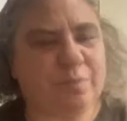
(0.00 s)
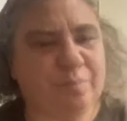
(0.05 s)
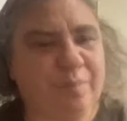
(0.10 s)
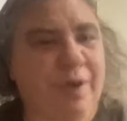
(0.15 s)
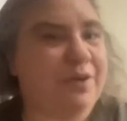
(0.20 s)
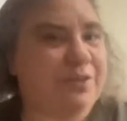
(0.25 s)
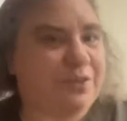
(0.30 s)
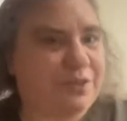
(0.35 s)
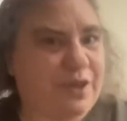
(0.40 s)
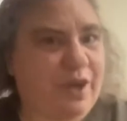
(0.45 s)

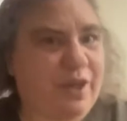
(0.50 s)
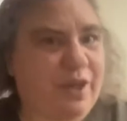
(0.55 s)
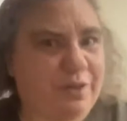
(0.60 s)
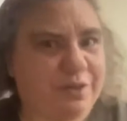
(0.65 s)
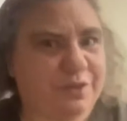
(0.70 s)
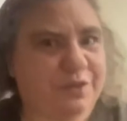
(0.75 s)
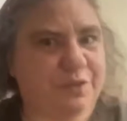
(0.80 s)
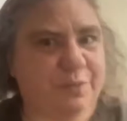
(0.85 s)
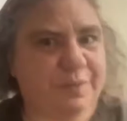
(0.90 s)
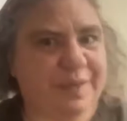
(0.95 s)
modern
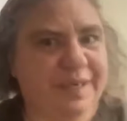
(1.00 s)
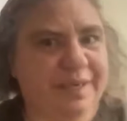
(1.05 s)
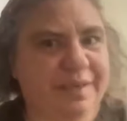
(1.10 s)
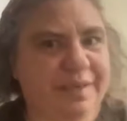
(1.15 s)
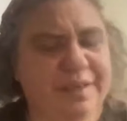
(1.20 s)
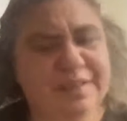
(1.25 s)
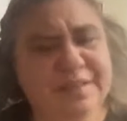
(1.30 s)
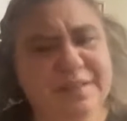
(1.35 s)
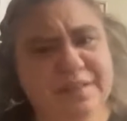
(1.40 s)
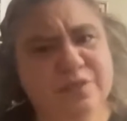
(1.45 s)
scholars who read it,
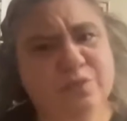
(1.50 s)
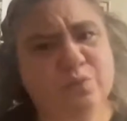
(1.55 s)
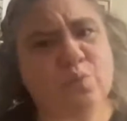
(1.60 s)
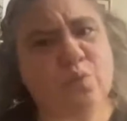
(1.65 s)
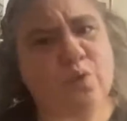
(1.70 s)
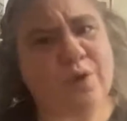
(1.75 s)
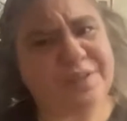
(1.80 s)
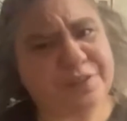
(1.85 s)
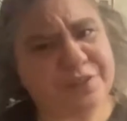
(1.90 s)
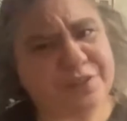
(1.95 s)
is it
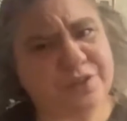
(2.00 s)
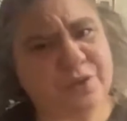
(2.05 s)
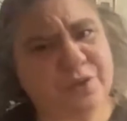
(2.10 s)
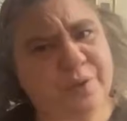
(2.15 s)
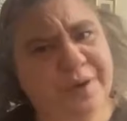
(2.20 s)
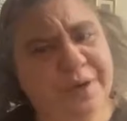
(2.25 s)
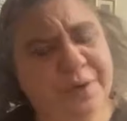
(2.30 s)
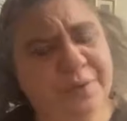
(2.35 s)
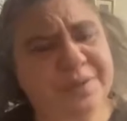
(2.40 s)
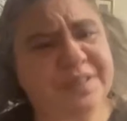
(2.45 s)
one
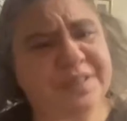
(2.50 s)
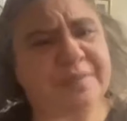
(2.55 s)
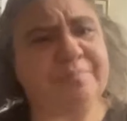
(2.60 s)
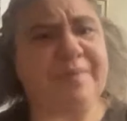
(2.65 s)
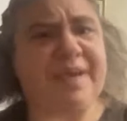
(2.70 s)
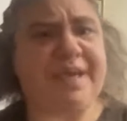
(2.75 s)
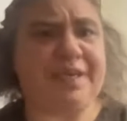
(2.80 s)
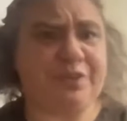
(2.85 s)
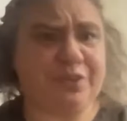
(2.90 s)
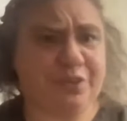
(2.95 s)
story or is it
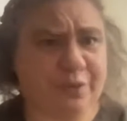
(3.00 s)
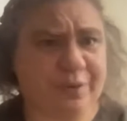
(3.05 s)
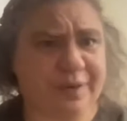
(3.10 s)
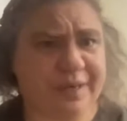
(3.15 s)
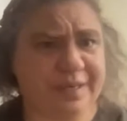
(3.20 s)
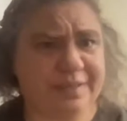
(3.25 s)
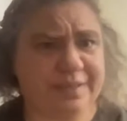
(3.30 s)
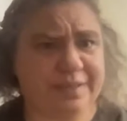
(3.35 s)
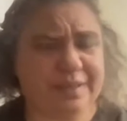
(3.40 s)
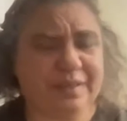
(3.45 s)
many
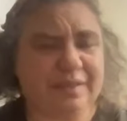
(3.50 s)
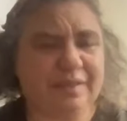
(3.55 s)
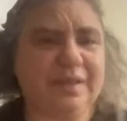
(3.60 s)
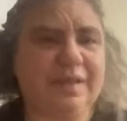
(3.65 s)
stories?